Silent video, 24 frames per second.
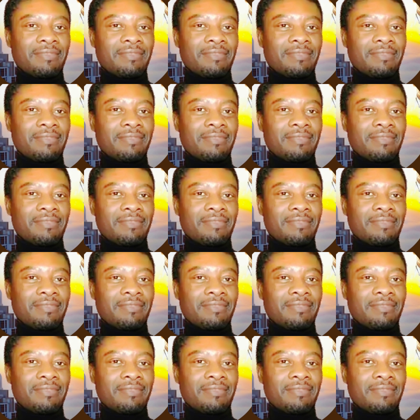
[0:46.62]

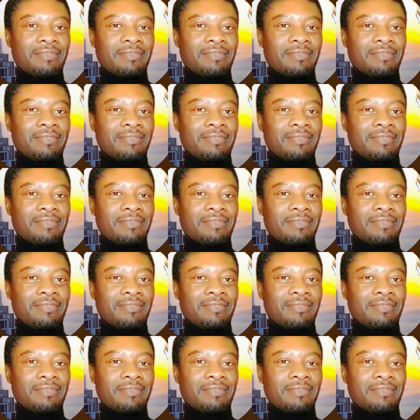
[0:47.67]

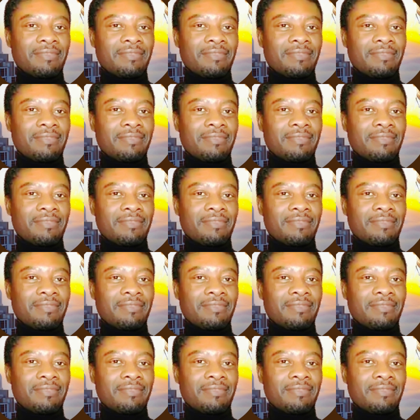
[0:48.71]
This is a still picture; no speech is visible.